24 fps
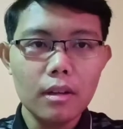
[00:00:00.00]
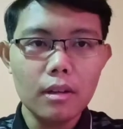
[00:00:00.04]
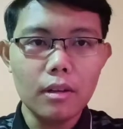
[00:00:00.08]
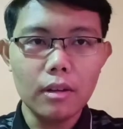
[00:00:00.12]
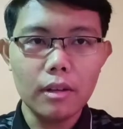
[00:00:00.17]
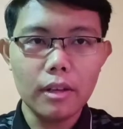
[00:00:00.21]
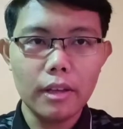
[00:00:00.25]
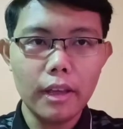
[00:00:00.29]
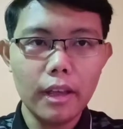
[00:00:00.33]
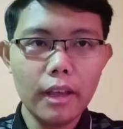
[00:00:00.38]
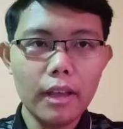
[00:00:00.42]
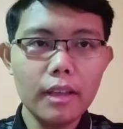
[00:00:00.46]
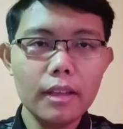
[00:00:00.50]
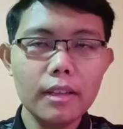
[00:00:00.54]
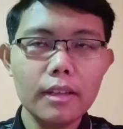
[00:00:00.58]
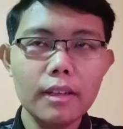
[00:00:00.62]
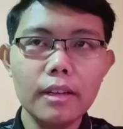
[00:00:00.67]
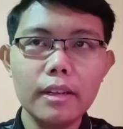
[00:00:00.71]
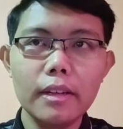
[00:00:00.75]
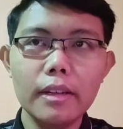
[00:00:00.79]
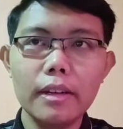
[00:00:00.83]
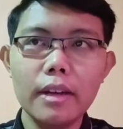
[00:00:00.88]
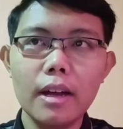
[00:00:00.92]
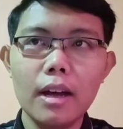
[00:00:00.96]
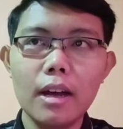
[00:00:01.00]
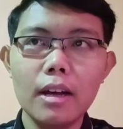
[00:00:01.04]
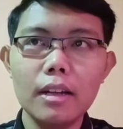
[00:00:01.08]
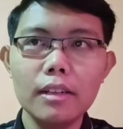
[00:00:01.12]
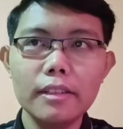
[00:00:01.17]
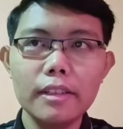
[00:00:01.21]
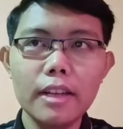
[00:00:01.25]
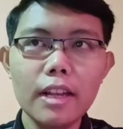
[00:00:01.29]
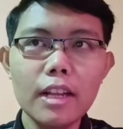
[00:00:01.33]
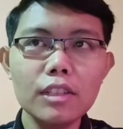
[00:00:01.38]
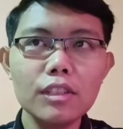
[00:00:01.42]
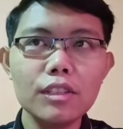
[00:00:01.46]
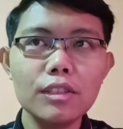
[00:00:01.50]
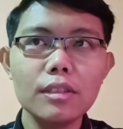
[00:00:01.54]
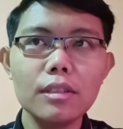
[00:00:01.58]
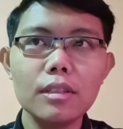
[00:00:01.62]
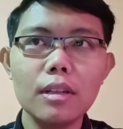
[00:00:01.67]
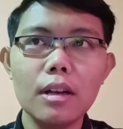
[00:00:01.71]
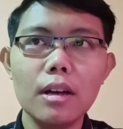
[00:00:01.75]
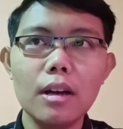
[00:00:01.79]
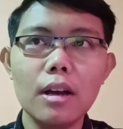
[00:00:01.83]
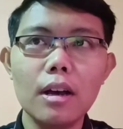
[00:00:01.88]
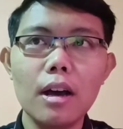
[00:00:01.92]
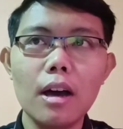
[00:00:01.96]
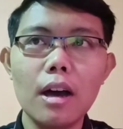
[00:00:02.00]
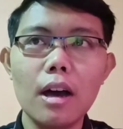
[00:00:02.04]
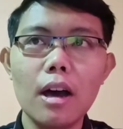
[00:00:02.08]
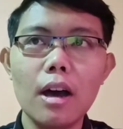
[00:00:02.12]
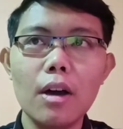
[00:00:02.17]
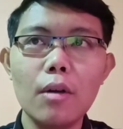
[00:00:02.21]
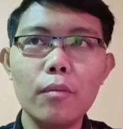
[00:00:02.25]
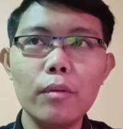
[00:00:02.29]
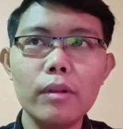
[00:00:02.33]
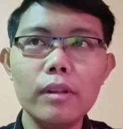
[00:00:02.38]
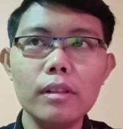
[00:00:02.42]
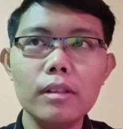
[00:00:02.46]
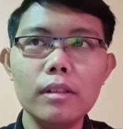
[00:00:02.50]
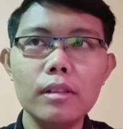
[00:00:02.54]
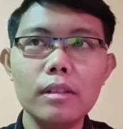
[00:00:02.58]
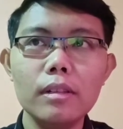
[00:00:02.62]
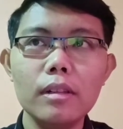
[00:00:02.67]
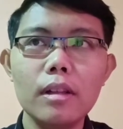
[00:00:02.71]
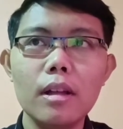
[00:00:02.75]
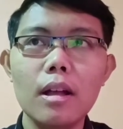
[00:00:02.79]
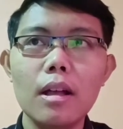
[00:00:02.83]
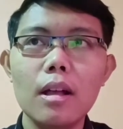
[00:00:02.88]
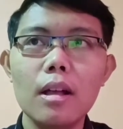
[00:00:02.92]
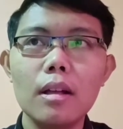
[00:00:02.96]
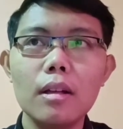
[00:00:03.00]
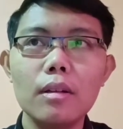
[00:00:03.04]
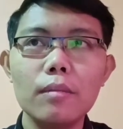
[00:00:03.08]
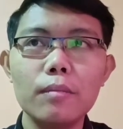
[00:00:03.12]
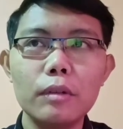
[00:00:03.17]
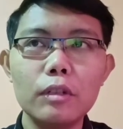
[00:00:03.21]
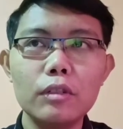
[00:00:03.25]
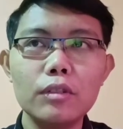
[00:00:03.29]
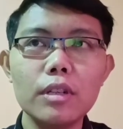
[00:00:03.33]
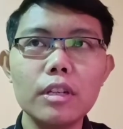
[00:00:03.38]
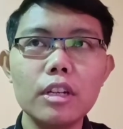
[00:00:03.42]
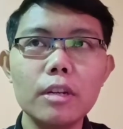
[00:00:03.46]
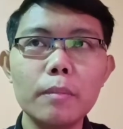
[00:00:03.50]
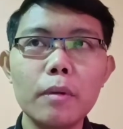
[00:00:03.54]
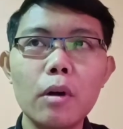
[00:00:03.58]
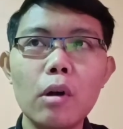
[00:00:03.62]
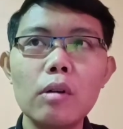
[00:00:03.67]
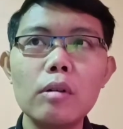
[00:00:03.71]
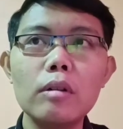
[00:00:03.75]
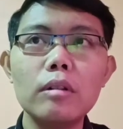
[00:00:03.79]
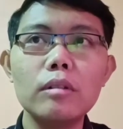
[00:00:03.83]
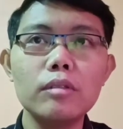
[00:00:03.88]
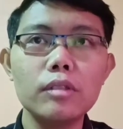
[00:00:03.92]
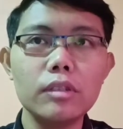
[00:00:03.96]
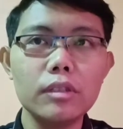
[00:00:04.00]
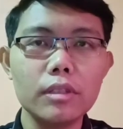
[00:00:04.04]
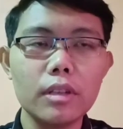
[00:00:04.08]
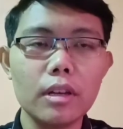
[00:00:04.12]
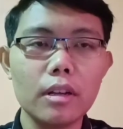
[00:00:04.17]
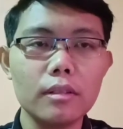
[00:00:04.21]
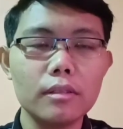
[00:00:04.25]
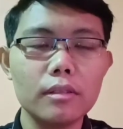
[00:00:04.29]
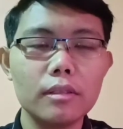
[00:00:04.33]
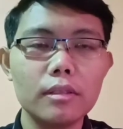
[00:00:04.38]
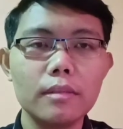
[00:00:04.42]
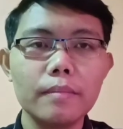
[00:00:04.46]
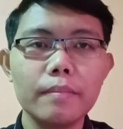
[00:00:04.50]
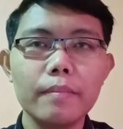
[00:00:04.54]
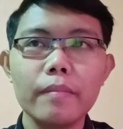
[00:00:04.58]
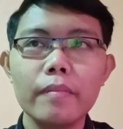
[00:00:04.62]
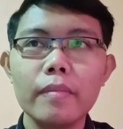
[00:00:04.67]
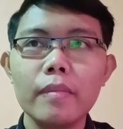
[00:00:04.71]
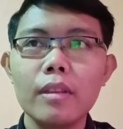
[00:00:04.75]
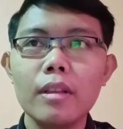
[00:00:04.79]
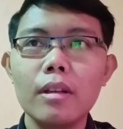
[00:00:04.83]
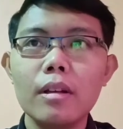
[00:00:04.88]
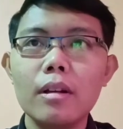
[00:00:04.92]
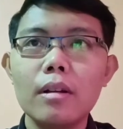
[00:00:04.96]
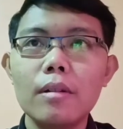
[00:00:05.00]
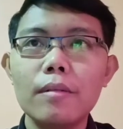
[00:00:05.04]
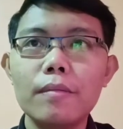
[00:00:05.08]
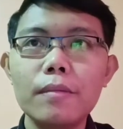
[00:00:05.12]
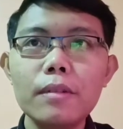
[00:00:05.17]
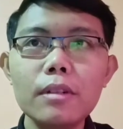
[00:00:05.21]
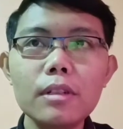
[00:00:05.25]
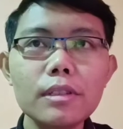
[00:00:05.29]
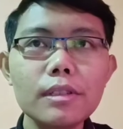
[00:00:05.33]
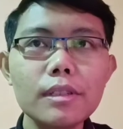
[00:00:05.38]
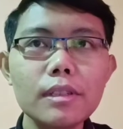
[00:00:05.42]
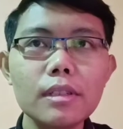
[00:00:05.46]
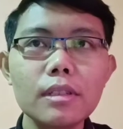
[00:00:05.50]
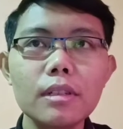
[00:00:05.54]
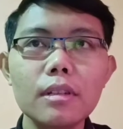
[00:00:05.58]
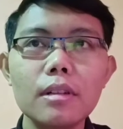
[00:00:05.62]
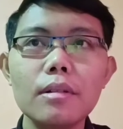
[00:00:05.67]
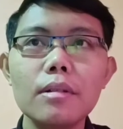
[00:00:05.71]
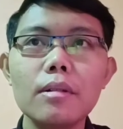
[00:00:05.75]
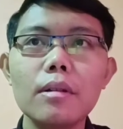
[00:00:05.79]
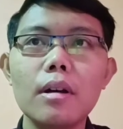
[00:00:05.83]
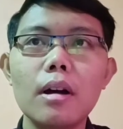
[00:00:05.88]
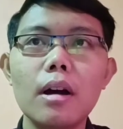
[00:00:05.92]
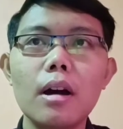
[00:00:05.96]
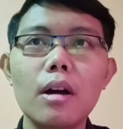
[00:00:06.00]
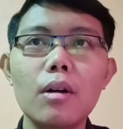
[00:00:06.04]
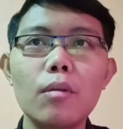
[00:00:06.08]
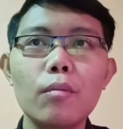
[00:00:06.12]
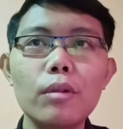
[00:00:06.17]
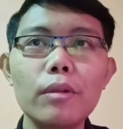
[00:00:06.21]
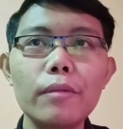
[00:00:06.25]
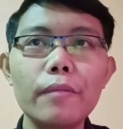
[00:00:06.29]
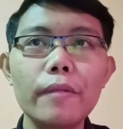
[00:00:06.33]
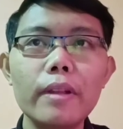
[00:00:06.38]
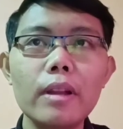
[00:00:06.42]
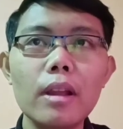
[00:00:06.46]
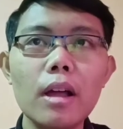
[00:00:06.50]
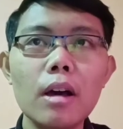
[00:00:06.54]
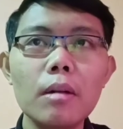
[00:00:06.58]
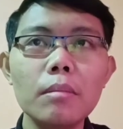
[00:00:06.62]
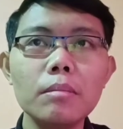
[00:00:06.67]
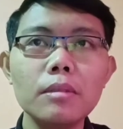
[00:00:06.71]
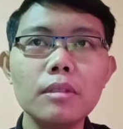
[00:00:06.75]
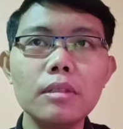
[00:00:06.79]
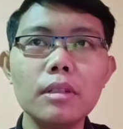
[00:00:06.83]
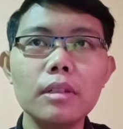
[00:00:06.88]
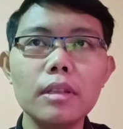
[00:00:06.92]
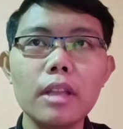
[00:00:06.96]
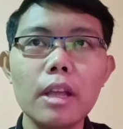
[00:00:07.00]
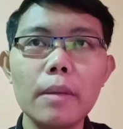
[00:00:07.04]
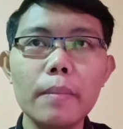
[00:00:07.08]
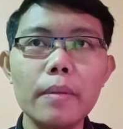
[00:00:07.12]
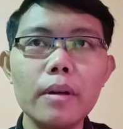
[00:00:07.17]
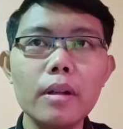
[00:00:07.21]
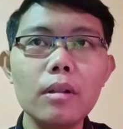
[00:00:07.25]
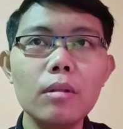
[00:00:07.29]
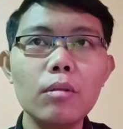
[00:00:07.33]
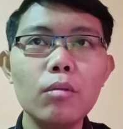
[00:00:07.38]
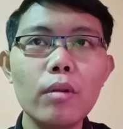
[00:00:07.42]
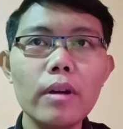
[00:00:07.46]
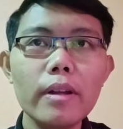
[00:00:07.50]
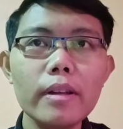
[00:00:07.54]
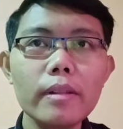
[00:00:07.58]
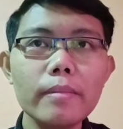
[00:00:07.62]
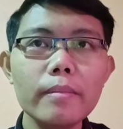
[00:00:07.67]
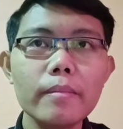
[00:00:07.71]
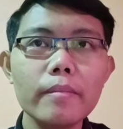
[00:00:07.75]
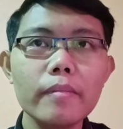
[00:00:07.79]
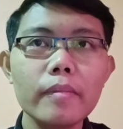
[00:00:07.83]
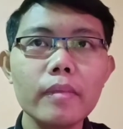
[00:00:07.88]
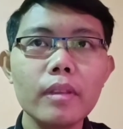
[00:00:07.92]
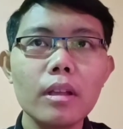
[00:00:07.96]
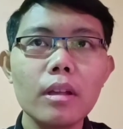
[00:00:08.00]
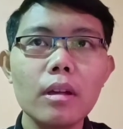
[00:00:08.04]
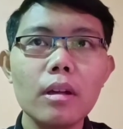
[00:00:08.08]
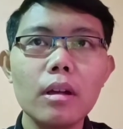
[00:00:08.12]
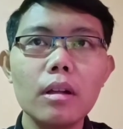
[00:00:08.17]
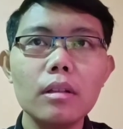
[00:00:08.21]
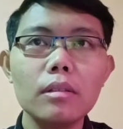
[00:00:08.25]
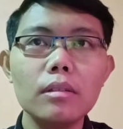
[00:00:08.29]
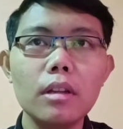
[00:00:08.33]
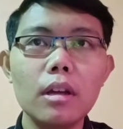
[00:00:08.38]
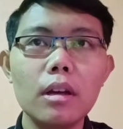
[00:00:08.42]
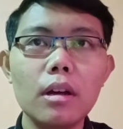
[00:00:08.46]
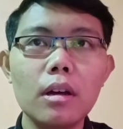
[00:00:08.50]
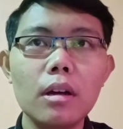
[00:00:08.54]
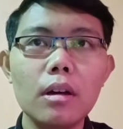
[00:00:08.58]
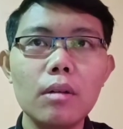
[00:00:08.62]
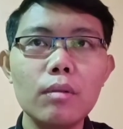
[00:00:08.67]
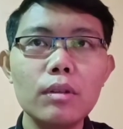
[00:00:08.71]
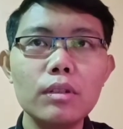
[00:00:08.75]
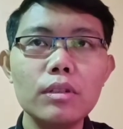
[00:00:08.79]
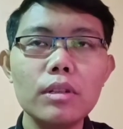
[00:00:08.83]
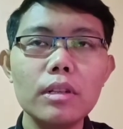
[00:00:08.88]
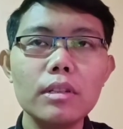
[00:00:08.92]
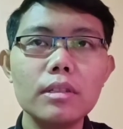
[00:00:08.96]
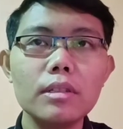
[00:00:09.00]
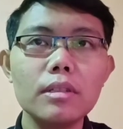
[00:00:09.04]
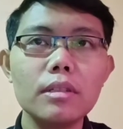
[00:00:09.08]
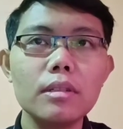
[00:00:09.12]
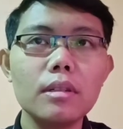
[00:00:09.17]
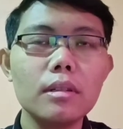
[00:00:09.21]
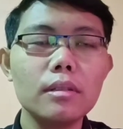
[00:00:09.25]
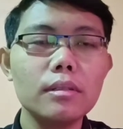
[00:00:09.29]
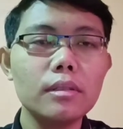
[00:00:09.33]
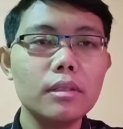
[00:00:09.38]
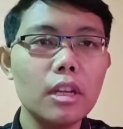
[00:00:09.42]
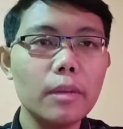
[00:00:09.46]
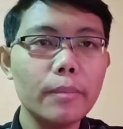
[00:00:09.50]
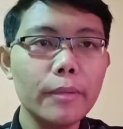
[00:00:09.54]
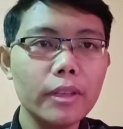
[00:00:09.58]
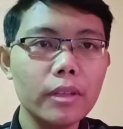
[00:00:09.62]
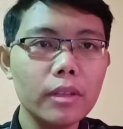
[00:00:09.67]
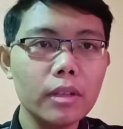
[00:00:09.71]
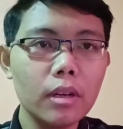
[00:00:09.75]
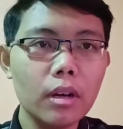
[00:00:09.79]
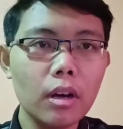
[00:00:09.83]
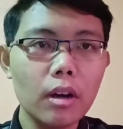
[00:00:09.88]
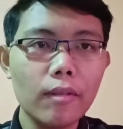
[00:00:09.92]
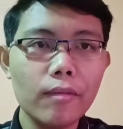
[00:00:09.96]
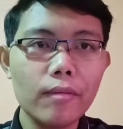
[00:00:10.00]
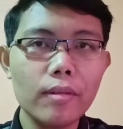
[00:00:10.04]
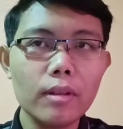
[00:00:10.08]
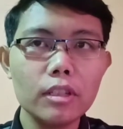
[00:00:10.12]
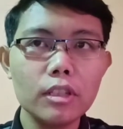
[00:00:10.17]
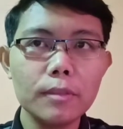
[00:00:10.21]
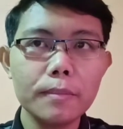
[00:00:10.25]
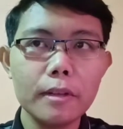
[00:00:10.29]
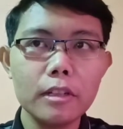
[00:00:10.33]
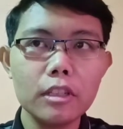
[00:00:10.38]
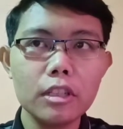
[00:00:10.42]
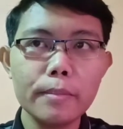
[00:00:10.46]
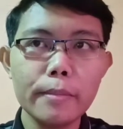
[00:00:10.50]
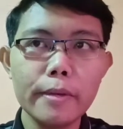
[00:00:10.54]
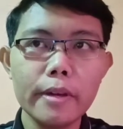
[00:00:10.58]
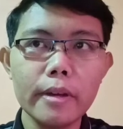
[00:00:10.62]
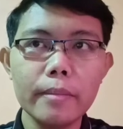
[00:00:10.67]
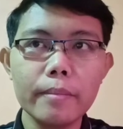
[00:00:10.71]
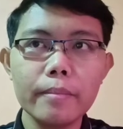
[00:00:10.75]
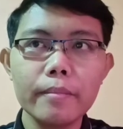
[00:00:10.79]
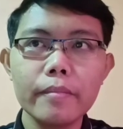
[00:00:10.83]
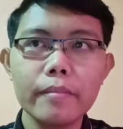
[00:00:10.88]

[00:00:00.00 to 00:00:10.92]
Okay, next I will present about results. First, we fill up the table 1, which is diameter of specimen.